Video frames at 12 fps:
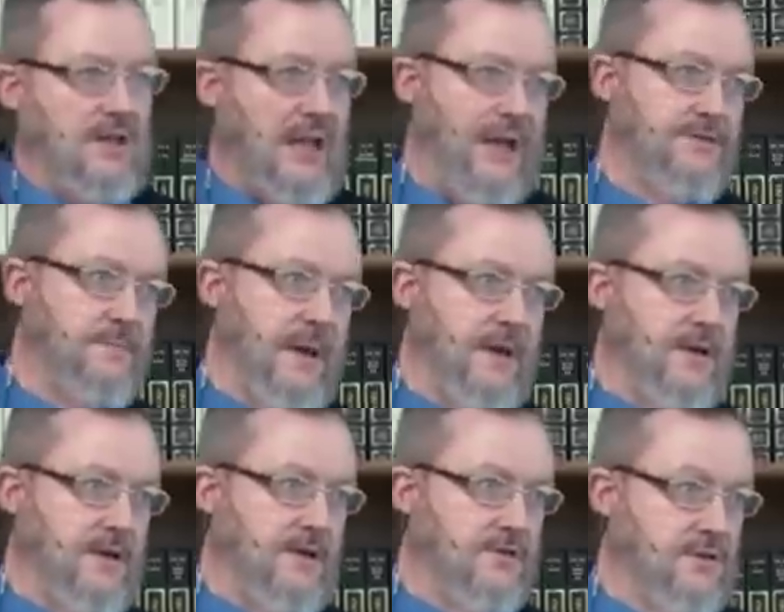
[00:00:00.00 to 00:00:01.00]
the
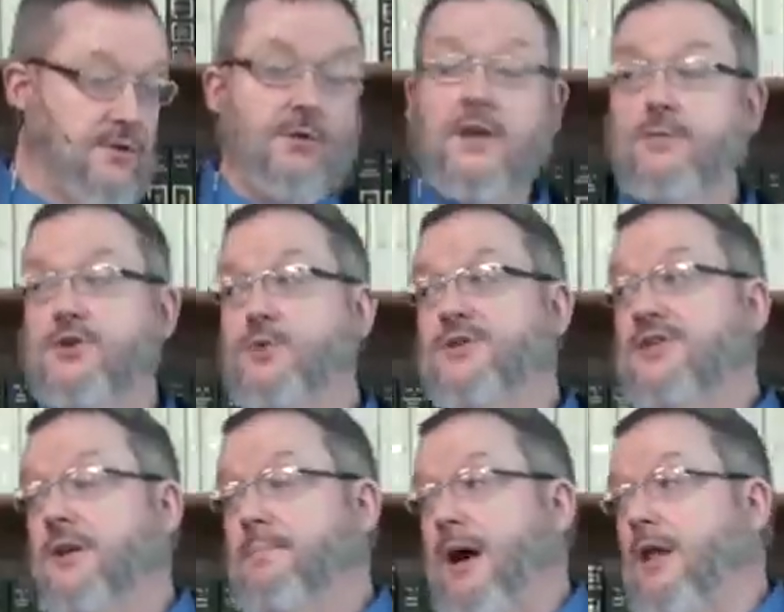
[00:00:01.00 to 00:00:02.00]
lifespan of Tertullian, which was an
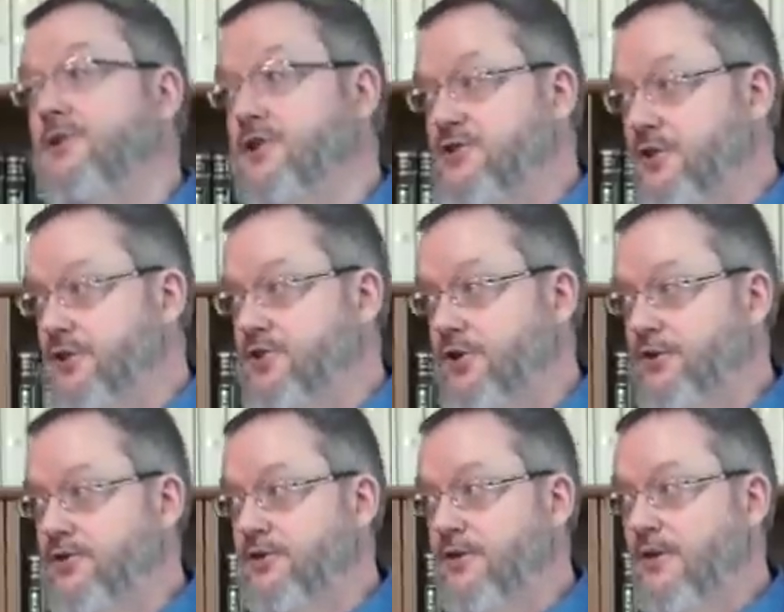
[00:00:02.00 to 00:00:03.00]
apologist in the
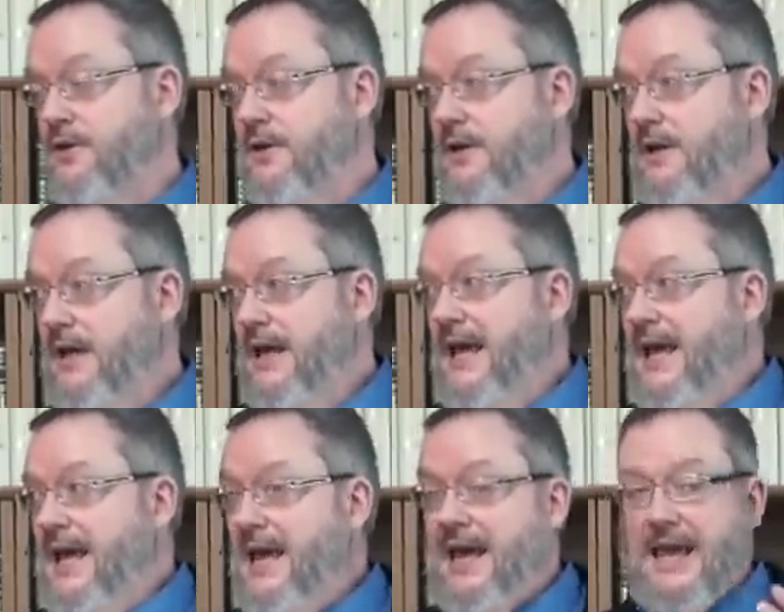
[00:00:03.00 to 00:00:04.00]
church
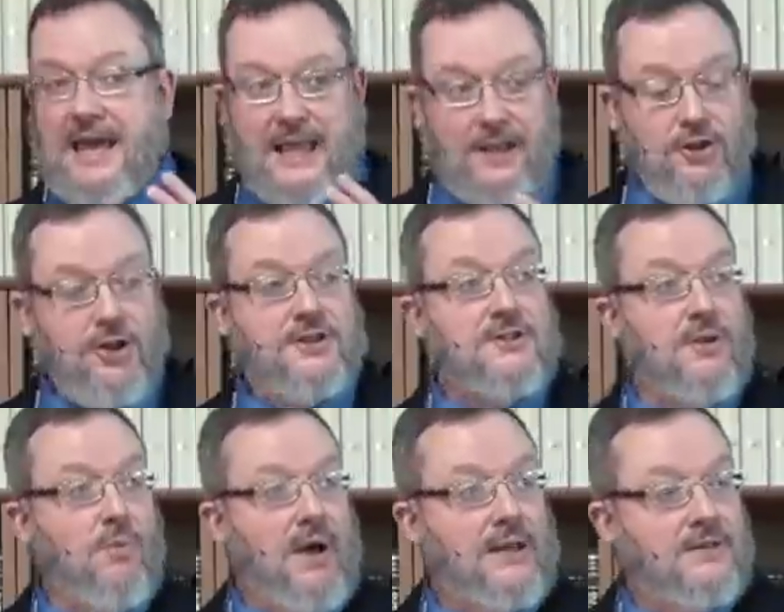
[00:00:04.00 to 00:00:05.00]
he looks at
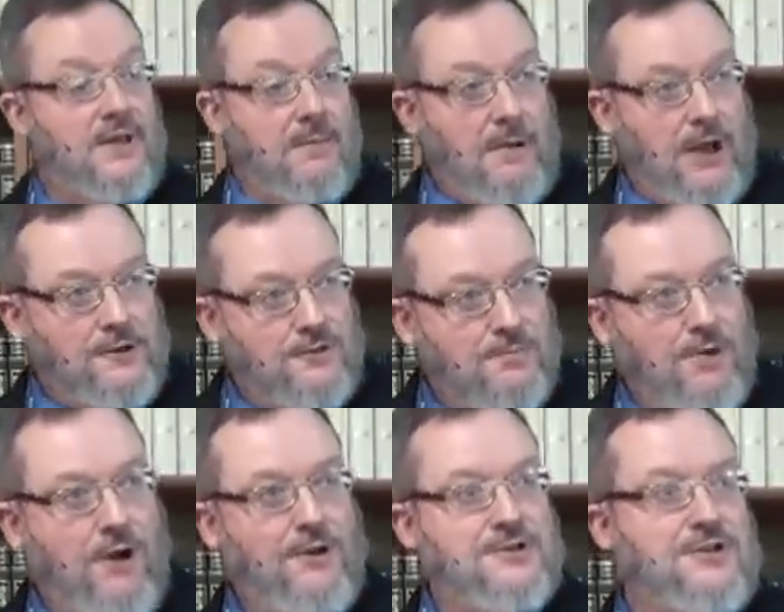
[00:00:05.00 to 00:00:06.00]
what the Apostle
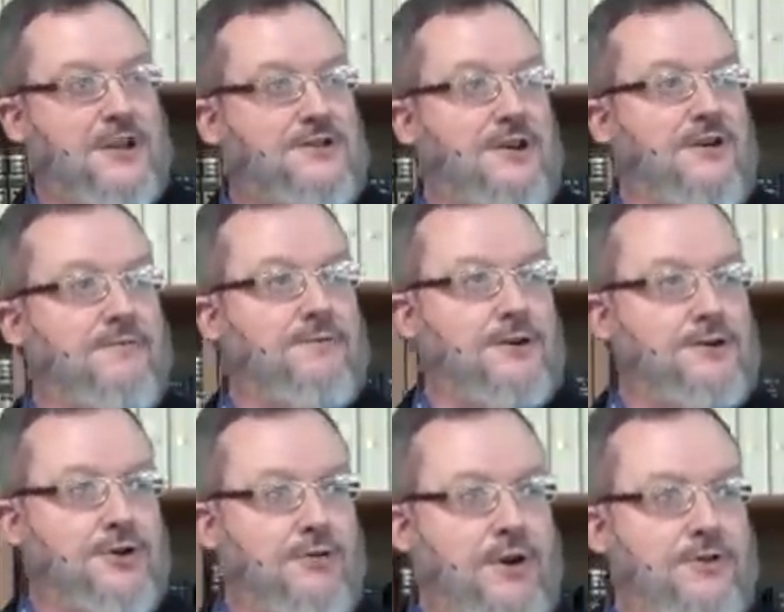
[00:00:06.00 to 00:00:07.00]
Paul says here in 1
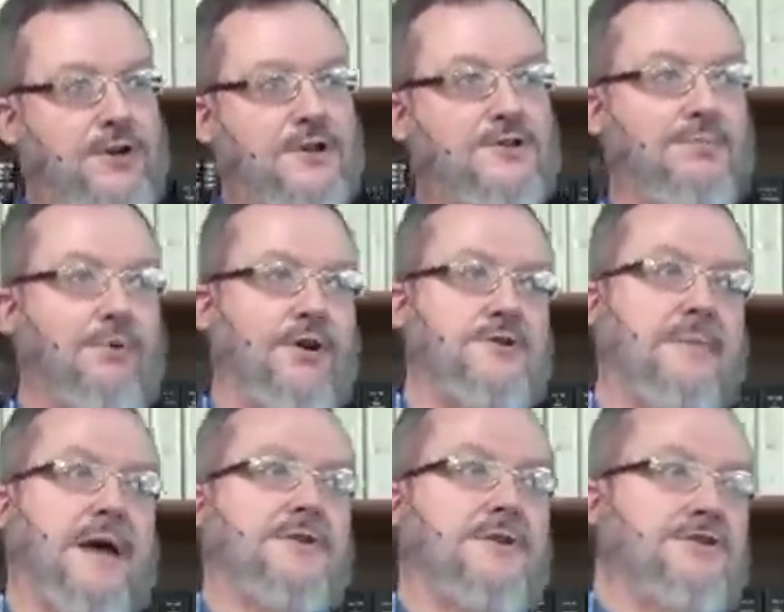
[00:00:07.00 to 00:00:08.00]
Corinthians and points
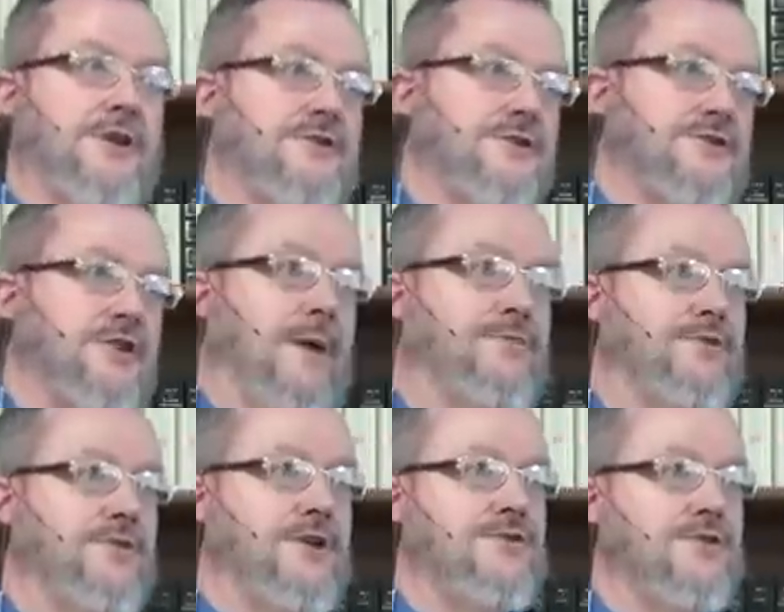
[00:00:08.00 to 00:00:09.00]
back to Genesis chapter
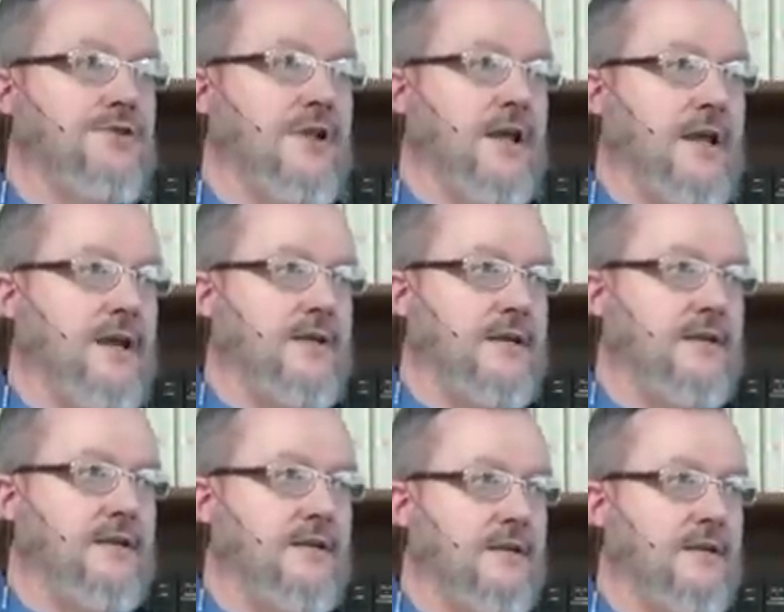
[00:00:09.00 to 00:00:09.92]
6, just like I did.